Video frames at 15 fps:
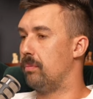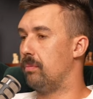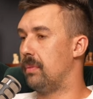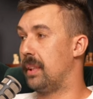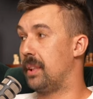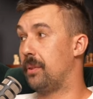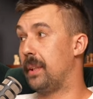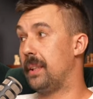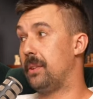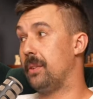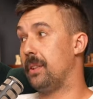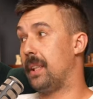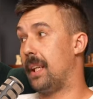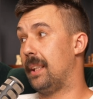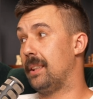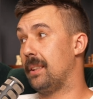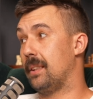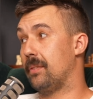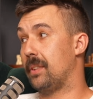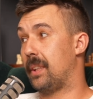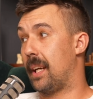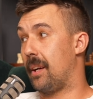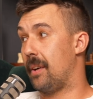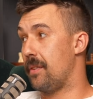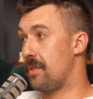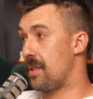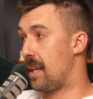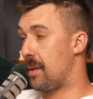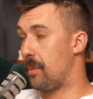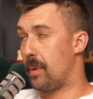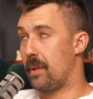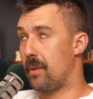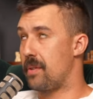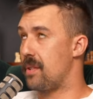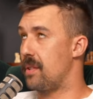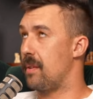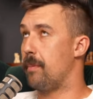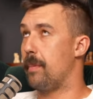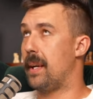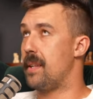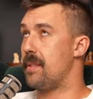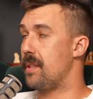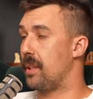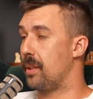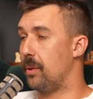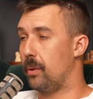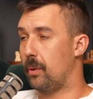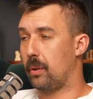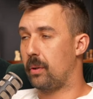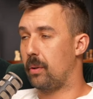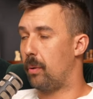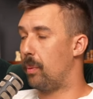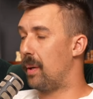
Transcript: increase your chances of a guarantee, whether it's an amazing hook or